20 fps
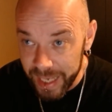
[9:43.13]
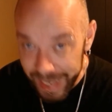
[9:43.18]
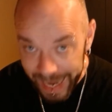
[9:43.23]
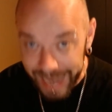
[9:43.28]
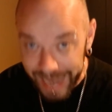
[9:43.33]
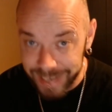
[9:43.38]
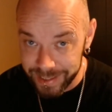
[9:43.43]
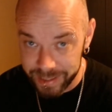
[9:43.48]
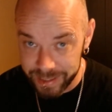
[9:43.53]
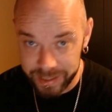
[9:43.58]

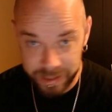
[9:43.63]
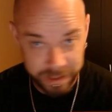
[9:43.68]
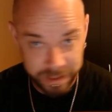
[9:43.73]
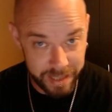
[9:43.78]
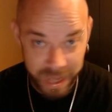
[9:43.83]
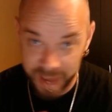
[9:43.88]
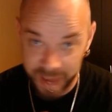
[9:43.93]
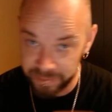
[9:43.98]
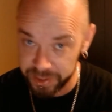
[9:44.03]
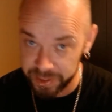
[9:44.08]
as
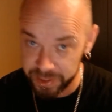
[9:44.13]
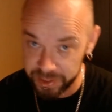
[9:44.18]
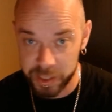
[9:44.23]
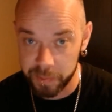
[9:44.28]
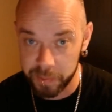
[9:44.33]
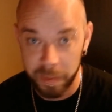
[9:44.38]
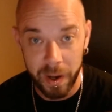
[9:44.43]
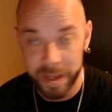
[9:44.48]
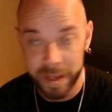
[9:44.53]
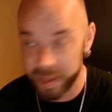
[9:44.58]

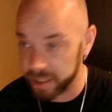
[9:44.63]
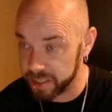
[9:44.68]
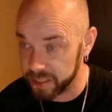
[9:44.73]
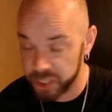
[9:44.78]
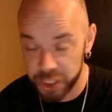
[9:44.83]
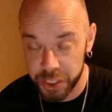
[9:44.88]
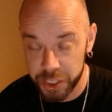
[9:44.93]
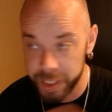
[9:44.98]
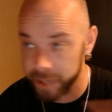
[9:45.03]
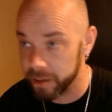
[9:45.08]
evidenced by this
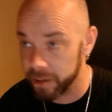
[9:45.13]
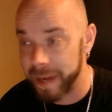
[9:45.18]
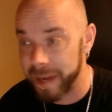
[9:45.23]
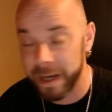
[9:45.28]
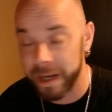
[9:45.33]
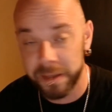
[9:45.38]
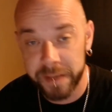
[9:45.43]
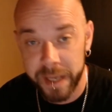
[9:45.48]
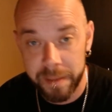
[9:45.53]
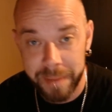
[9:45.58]
sheer
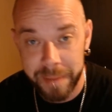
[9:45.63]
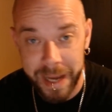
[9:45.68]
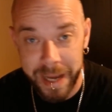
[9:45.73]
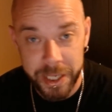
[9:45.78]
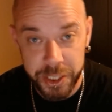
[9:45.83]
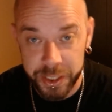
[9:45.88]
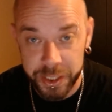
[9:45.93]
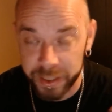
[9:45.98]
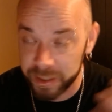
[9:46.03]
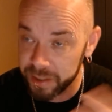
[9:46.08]
amount of
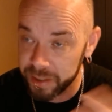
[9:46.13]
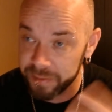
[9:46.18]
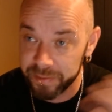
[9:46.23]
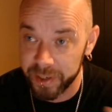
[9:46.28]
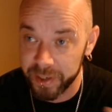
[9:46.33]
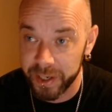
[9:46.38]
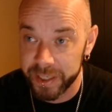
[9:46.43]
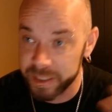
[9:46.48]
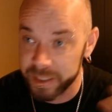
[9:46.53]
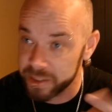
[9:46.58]
kitbashing and
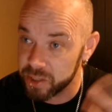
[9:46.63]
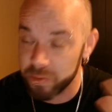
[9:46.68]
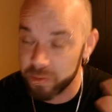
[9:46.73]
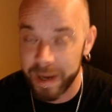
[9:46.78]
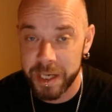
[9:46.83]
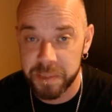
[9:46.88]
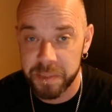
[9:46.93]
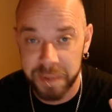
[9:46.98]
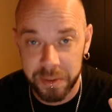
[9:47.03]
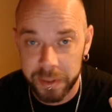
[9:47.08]
converting and
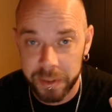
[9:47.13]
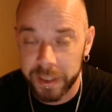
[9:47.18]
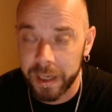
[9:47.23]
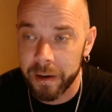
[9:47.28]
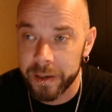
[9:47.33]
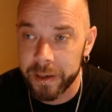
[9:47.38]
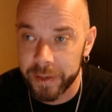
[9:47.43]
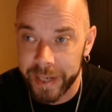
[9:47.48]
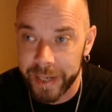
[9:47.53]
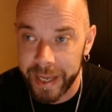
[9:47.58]
scratch building
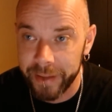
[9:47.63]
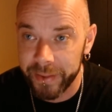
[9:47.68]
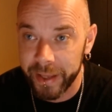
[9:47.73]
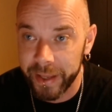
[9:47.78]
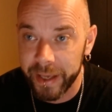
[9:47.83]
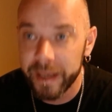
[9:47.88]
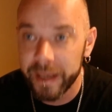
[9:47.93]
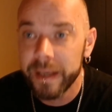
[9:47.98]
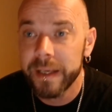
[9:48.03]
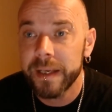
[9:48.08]
going on out
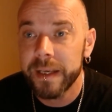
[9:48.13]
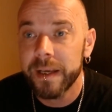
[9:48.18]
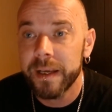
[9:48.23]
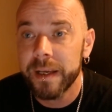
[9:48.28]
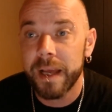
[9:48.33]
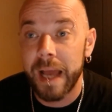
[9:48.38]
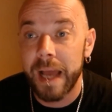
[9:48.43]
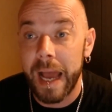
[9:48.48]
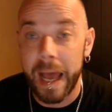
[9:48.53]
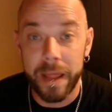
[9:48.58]
there,
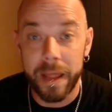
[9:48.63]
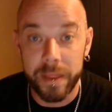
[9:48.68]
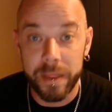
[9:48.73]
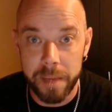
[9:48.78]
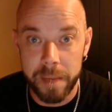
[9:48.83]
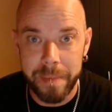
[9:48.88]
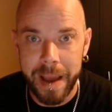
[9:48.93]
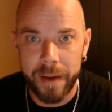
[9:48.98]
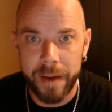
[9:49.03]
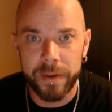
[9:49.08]
and
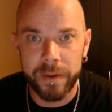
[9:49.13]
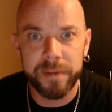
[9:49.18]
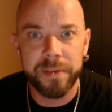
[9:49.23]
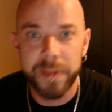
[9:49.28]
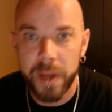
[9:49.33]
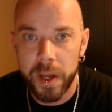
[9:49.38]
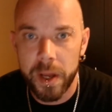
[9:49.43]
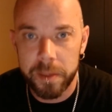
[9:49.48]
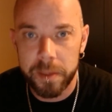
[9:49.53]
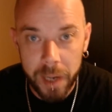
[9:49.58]
the amount of
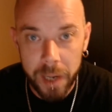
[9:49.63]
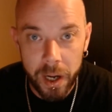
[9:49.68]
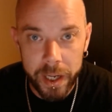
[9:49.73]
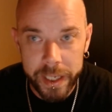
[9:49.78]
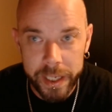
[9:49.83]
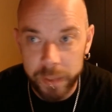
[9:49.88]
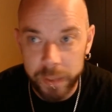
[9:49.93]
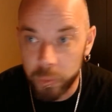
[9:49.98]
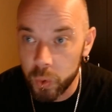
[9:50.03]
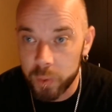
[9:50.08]

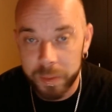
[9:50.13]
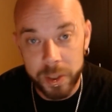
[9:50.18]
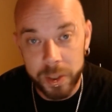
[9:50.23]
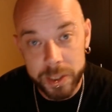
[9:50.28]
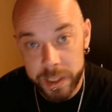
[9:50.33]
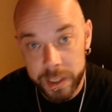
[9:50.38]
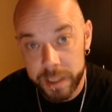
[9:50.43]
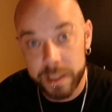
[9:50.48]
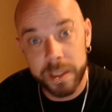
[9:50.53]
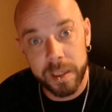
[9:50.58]
third-party
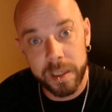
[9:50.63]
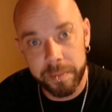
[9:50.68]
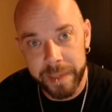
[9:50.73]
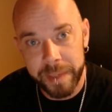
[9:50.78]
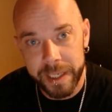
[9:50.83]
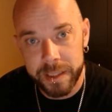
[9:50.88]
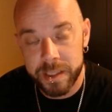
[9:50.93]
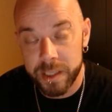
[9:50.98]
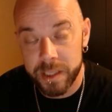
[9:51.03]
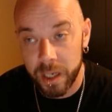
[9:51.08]
warbosses that are
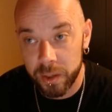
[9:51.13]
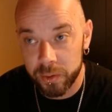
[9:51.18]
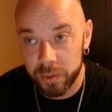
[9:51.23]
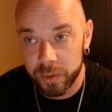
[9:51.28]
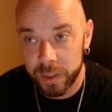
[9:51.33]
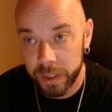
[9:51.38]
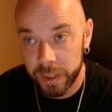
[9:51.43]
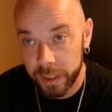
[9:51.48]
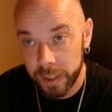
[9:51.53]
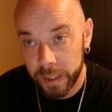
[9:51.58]
being
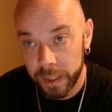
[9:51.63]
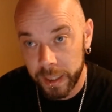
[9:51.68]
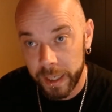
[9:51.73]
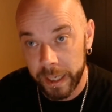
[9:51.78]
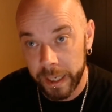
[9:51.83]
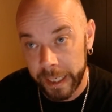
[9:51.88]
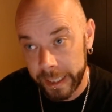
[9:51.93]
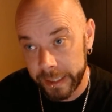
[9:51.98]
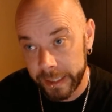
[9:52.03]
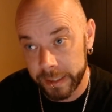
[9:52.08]
sold.
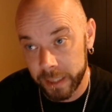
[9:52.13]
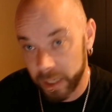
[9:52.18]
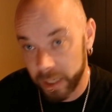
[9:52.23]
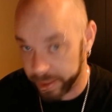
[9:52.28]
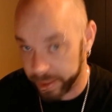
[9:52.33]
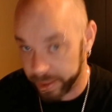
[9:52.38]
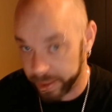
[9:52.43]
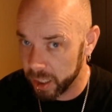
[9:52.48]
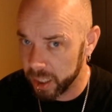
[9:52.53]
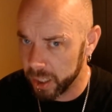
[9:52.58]
And I
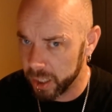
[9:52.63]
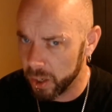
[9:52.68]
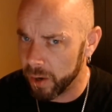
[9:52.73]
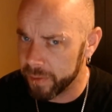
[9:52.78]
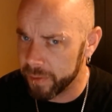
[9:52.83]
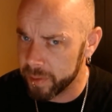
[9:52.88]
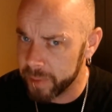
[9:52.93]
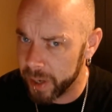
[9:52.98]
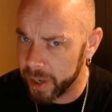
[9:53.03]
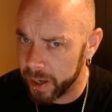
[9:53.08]
think a lot
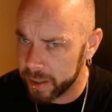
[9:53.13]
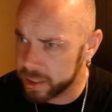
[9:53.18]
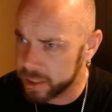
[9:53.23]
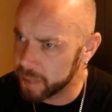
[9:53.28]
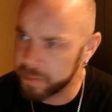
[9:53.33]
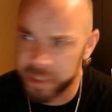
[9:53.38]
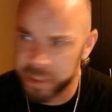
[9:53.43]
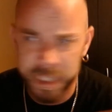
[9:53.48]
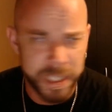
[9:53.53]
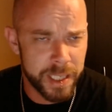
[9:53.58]
of them are, because
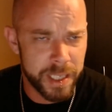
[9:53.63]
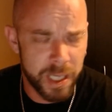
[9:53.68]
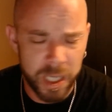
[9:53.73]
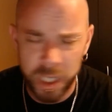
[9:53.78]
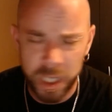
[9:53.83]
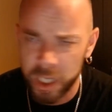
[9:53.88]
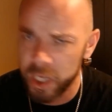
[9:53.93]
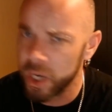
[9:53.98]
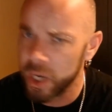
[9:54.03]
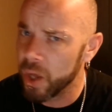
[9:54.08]
I'm seeing a
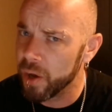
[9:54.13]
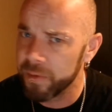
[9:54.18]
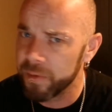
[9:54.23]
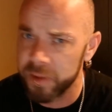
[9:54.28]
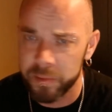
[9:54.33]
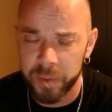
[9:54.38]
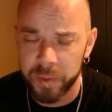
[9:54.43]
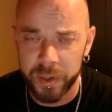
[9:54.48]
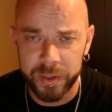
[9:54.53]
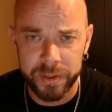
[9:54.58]
lot of
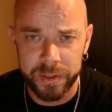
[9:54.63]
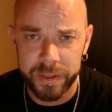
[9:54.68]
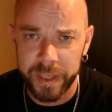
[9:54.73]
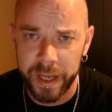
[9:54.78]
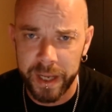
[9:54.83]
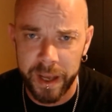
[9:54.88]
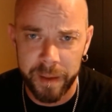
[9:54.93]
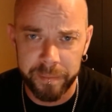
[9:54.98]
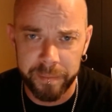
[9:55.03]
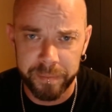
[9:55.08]
them
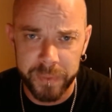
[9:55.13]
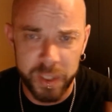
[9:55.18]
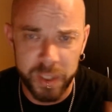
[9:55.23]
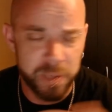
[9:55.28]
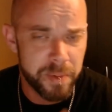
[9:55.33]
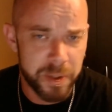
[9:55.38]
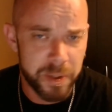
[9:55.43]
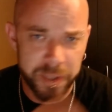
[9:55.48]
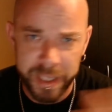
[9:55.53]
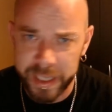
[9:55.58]
on
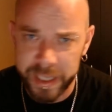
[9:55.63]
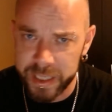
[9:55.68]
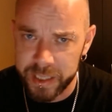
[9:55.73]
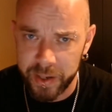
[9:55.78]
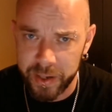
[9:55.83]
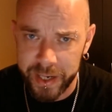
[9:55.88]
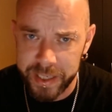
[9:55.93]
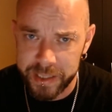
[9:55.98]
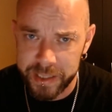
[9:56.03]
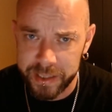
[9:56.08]
community
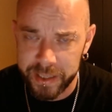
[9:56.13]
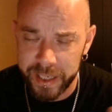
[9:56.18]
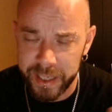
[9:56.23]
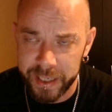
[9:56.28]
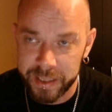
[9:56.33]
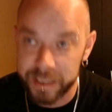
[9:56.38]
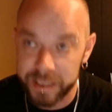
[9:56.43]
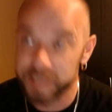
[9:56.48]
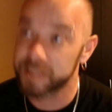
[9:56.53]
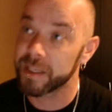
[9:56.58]
sites and
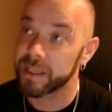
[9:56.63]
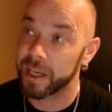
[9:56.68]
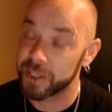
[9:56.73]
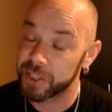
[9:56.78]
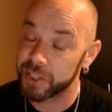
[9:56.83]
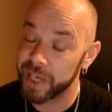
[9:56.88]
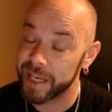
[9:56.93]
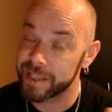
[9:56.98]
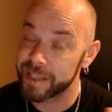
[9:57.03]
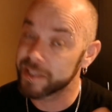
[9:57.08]
things,
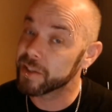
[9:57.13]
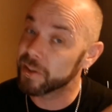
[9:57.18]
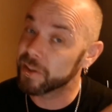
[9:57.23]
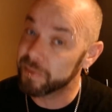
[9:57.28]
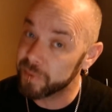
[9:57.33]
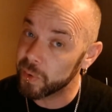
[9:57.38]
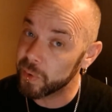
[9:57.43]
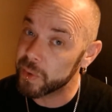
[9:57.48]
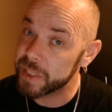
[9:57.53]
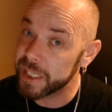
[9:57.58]
such as the
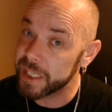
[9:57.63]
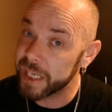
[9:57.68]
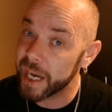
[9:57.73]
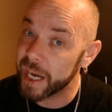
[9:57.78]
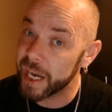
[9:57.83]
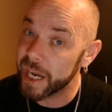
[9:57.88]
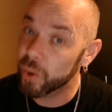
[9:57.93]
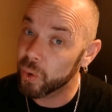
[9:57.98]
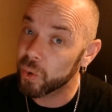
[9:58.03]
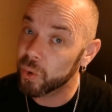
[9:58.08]

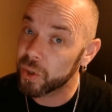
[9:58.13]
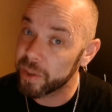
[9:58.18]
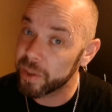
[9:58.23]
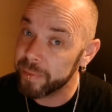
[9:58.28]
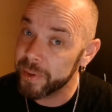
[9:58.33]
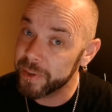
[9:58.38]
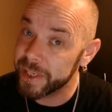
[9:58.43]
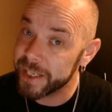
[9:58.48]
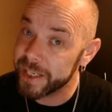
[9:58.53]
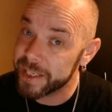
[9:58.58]
40k Ork
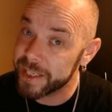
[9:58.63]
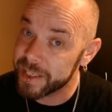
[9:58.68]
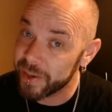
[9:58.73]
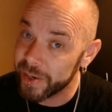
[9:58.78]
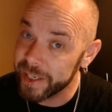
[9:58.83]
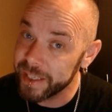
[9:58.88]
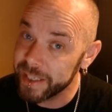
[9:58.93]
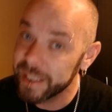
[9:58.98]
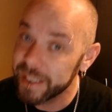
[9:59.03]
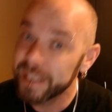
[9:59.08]
community
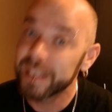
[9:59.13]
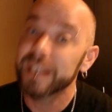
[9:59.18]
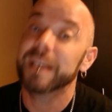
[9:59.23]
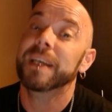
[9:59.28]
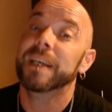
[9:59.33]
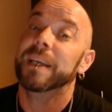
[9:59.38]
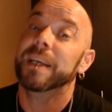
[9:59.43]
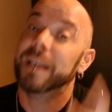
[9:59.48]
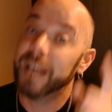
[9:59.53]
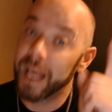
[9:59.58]
site.
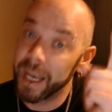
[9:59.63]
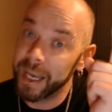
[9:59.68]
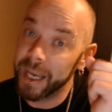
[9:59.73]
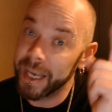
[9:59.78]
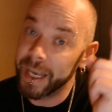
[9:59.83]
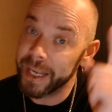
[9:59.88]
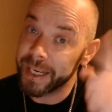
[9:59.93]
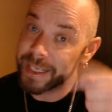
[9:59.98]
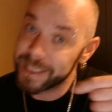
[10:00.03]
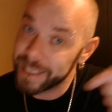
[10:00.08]
A
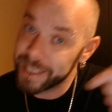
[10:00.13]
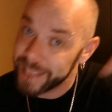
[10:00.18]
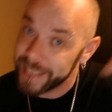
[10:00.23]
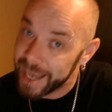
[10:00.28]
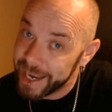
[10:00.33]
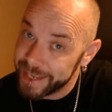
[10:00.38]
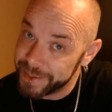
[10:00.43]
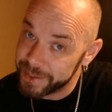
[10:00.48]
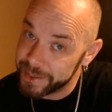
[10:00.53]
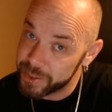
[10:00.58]
link to
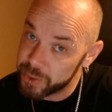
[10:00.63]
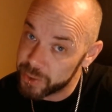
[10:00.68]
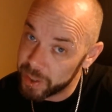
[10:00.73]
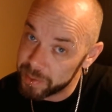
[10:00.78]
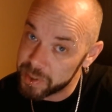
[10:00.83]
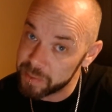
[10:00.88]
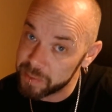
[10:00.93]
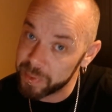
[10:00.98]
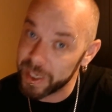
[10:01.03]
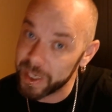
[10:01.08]
that in the
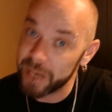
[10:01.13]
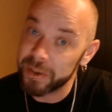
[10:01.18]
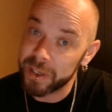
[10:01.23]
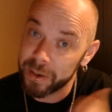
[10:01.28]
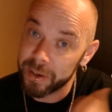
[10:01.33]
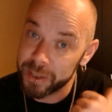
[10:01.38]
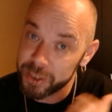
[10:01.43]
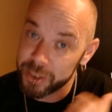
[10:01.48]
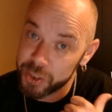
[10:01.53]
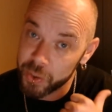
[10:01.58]
description below.
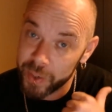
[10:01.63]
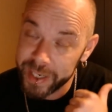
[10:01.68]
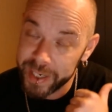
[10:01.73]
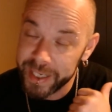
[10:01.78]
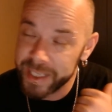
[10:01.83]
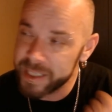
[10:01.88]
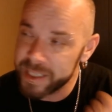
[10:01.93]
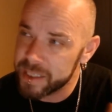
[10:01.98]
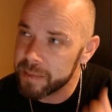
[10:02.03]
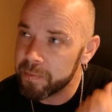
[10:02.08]
Go and join
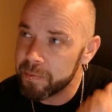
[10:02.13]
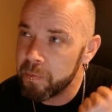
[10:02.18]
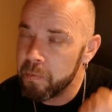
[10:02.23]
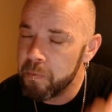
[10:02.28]
it. It's the